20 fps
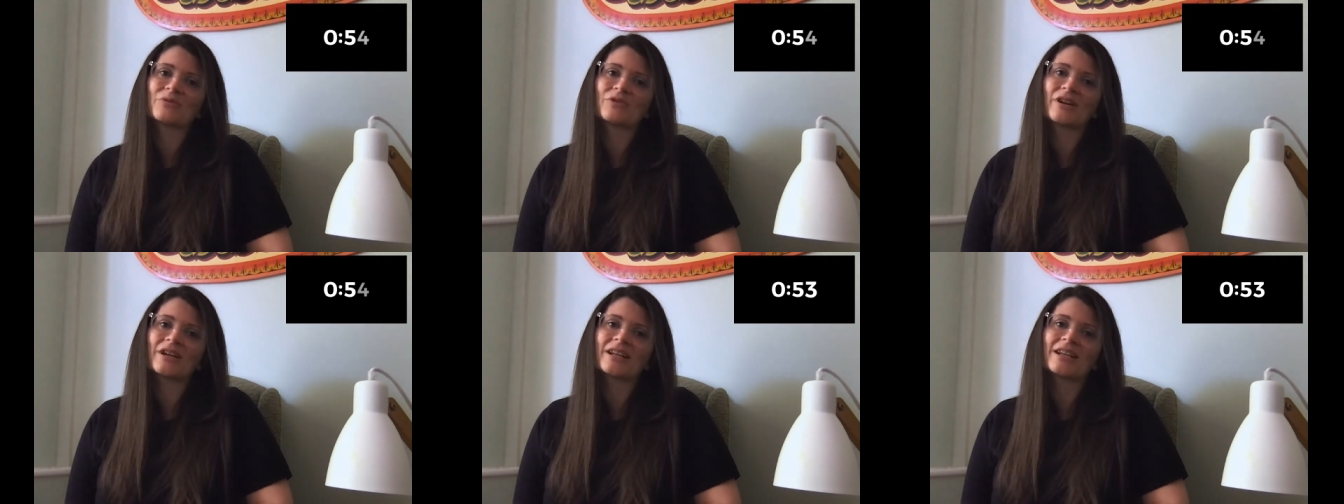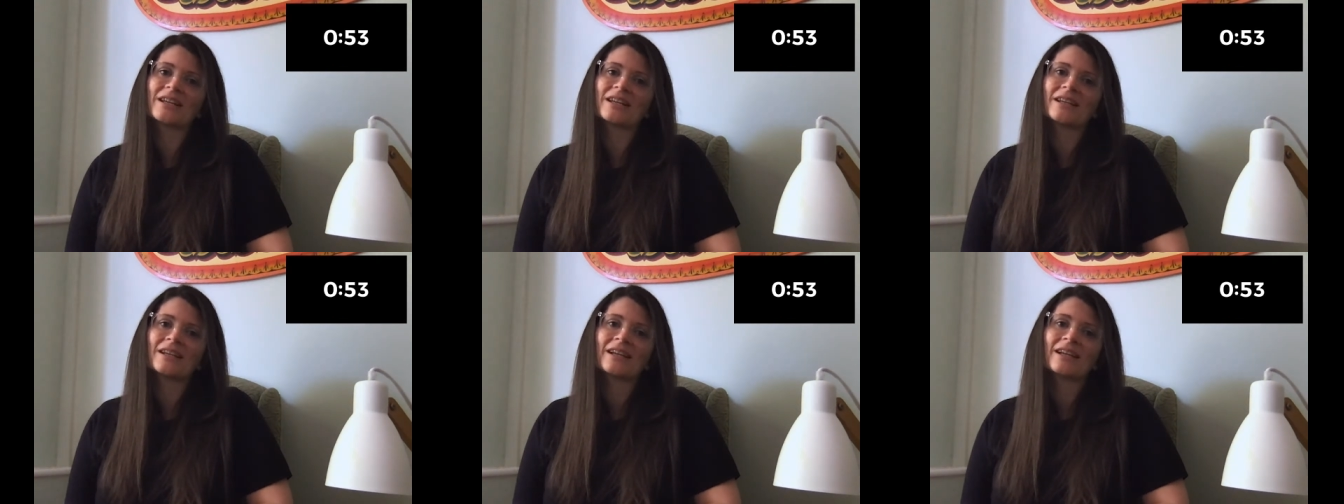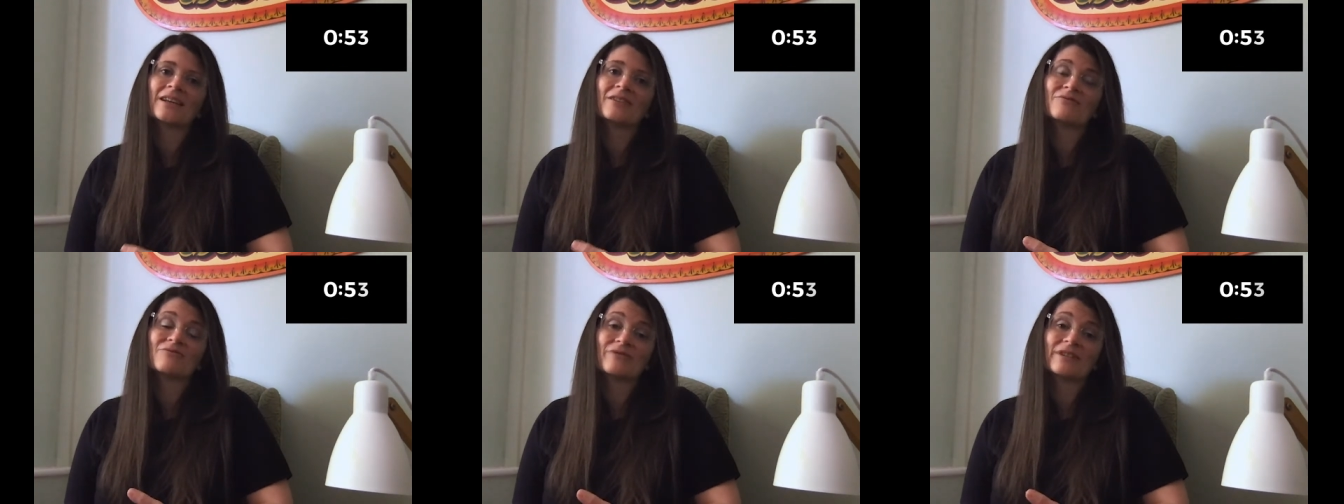praying
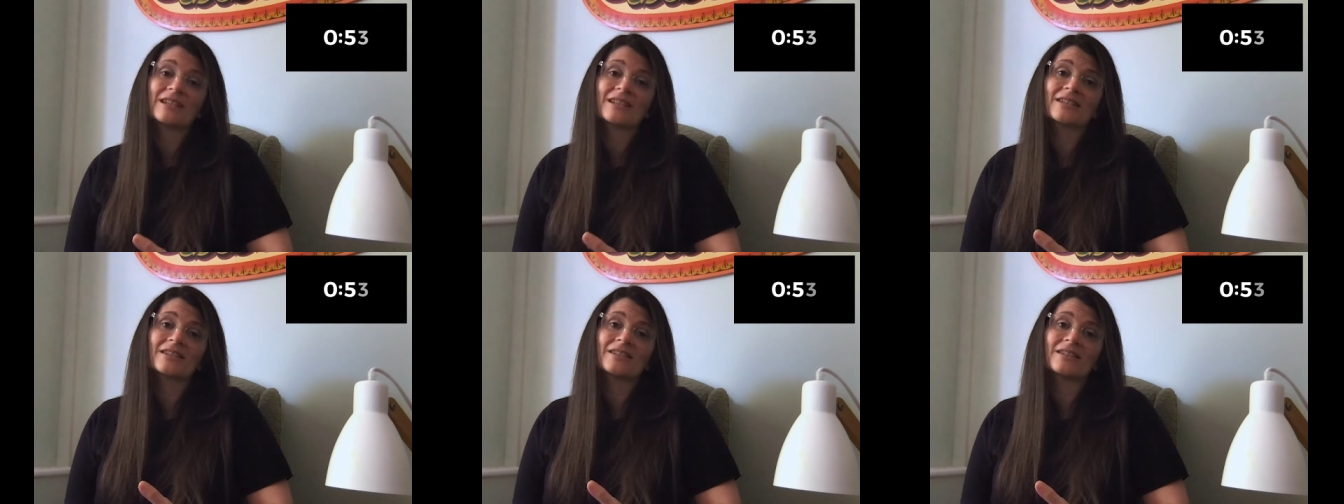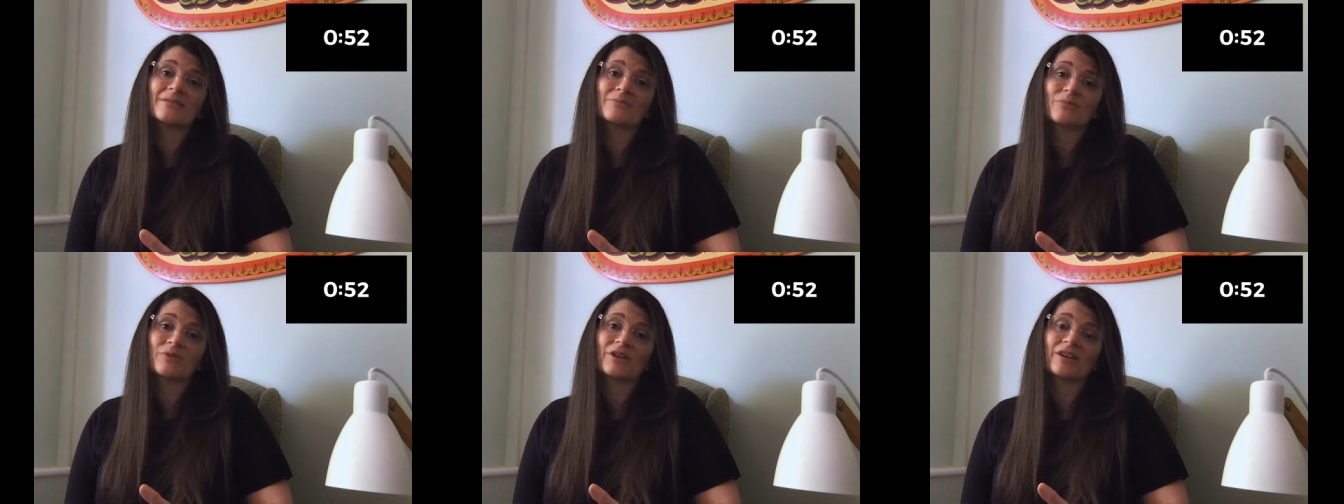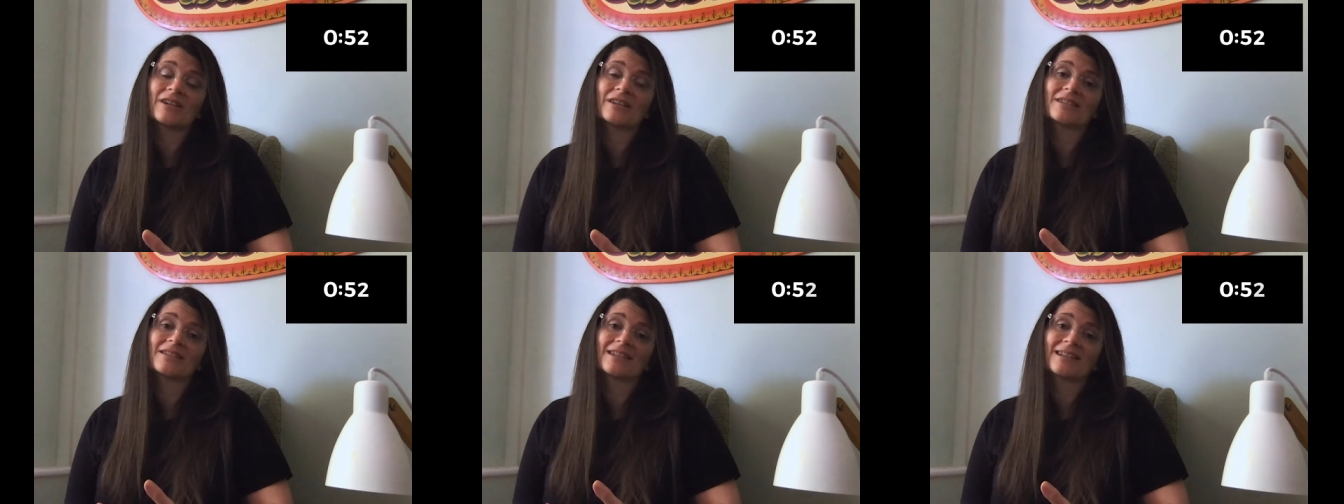written
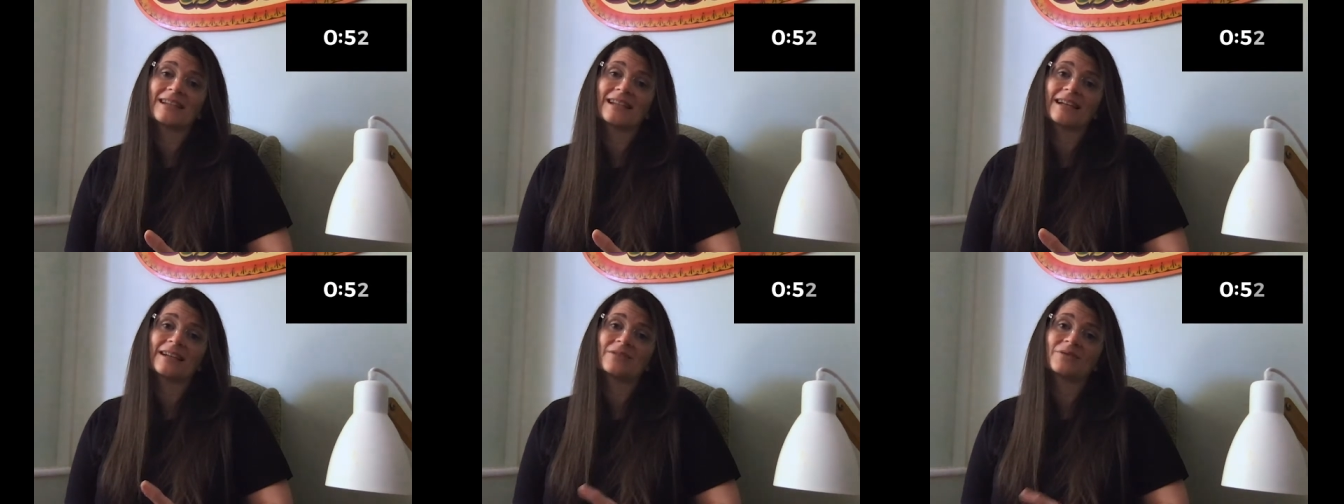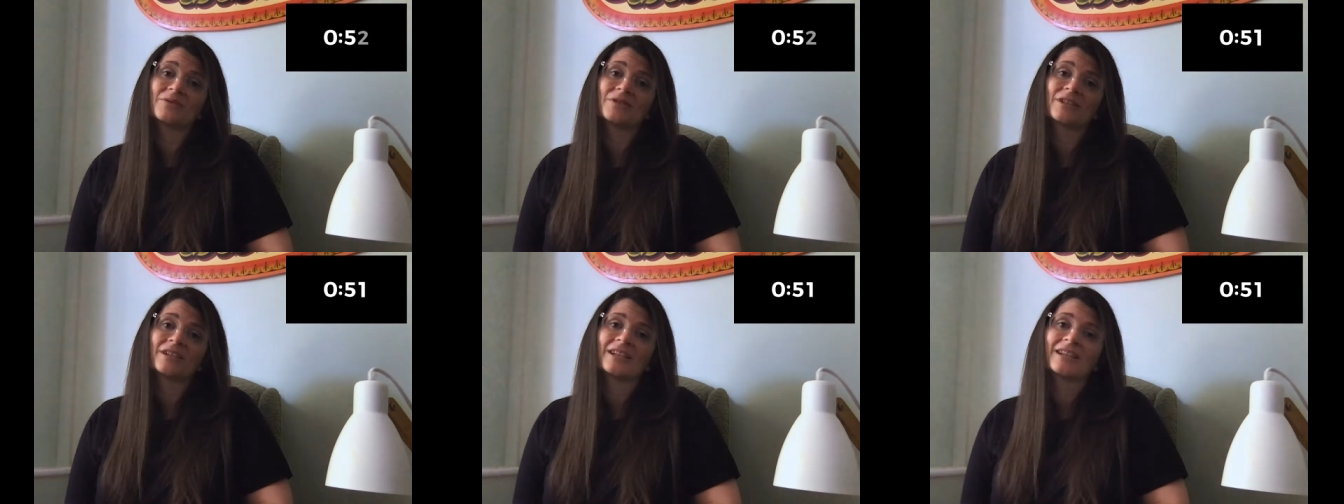prayers aloud